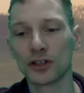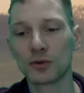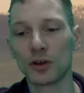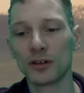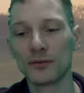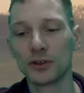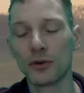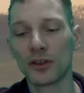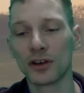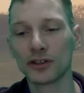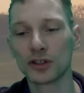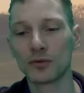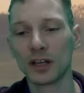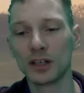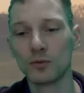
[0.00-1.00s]
quarter of
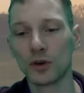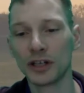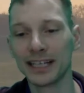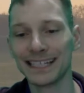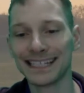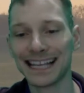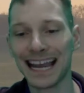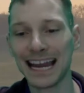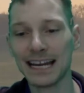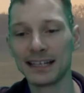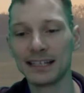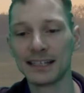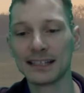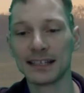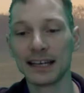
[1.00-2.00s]
2021 is
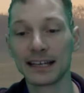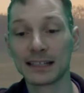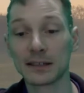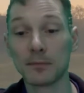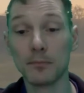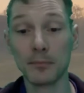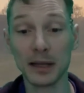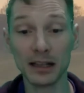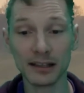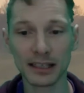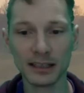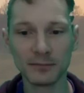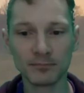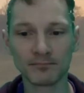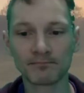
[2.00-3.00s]
86
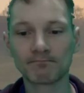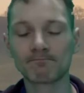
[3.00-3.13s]
billion.